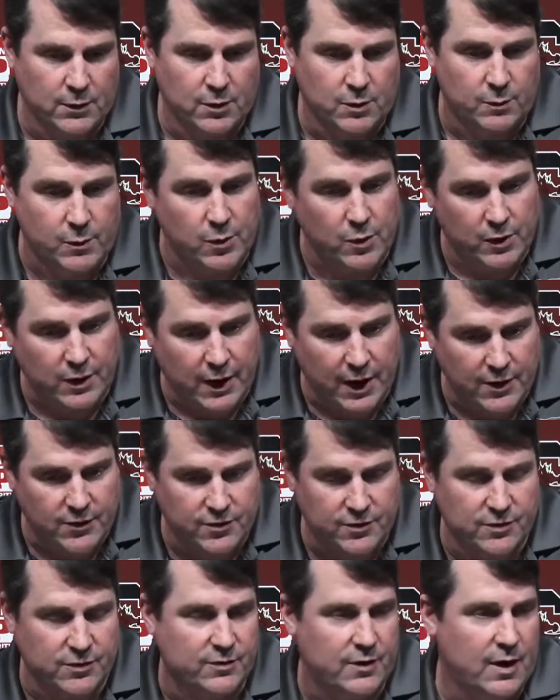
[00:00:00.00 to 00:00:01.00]

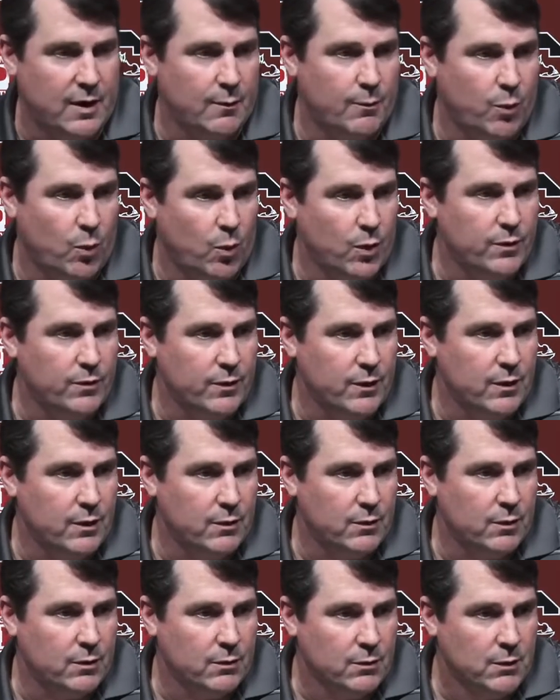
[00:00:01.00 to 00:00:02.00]
communication standpoint that
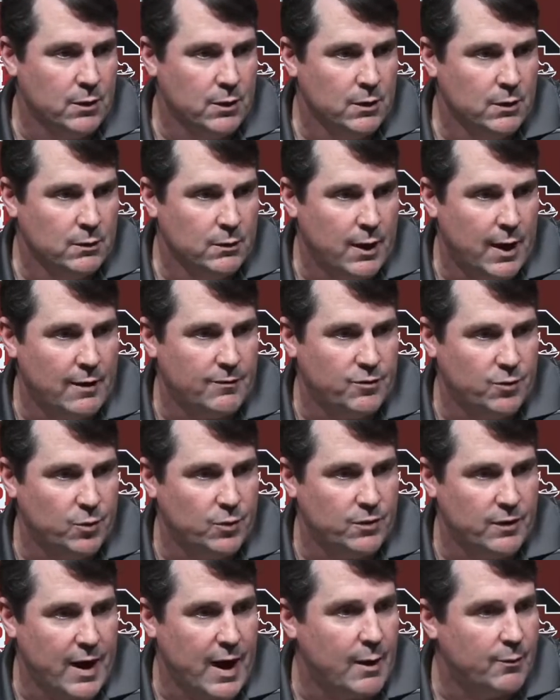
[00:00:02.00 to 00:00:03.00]
he'll have to
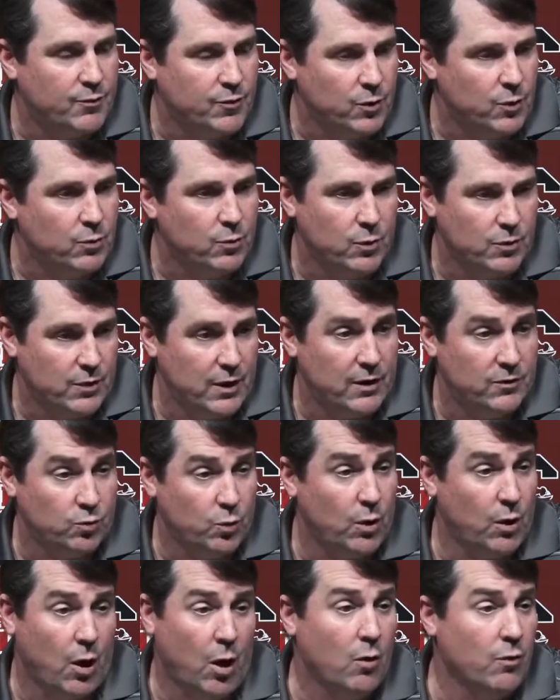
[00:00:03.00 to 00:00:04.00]
adapt to, as
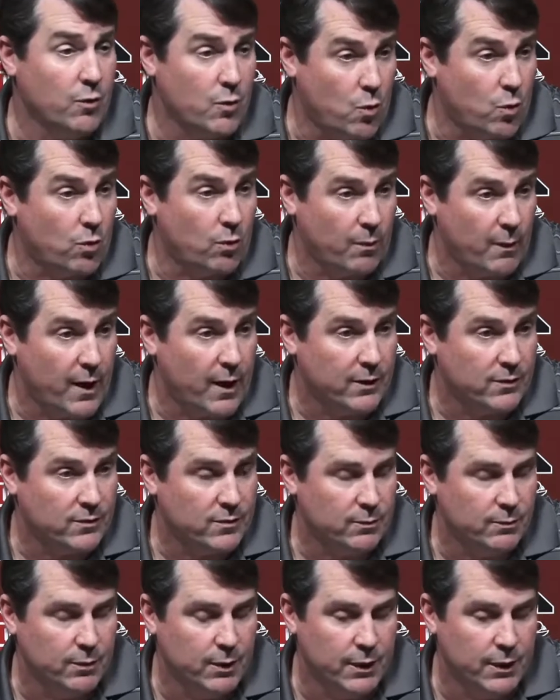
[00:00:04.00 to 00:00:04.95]
well all the quarterbacks.